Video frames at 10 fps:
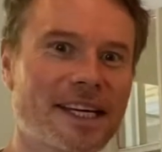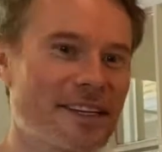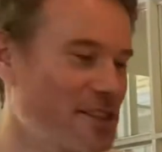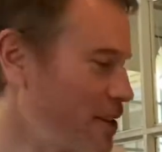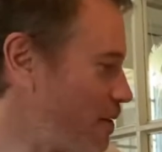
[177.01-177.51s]

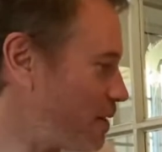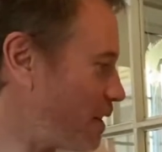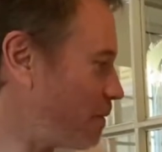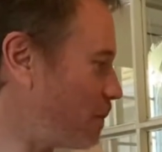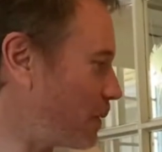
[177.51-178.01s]
So
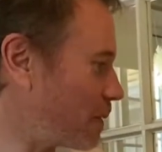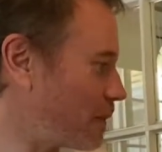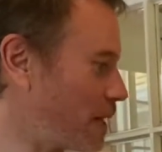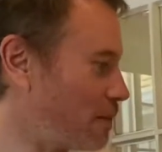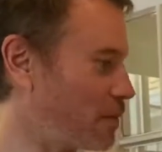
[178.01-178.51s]
I've brought up the
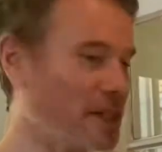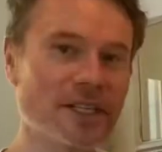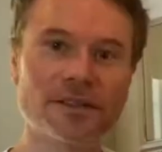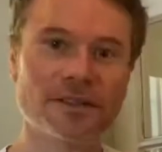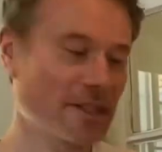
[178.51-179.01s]

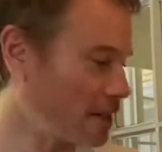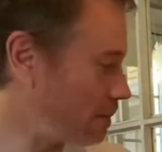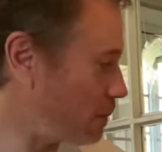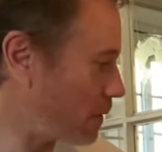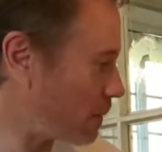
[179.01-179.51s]
Albarino, I've
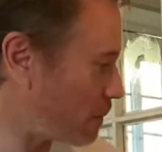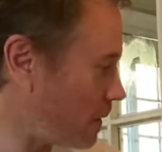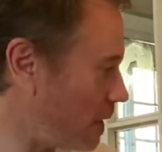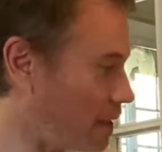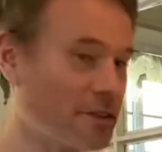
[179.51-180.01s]
brought up
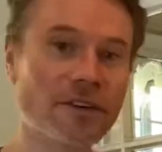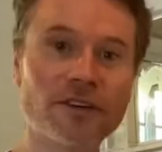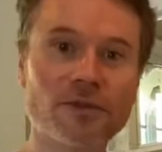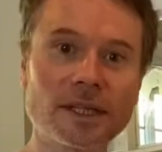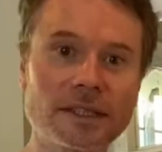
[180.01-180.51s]
the Gruner
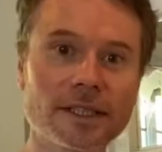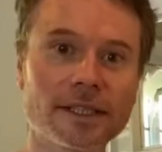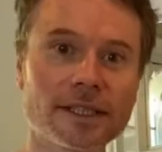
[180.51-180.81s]
Veltliner.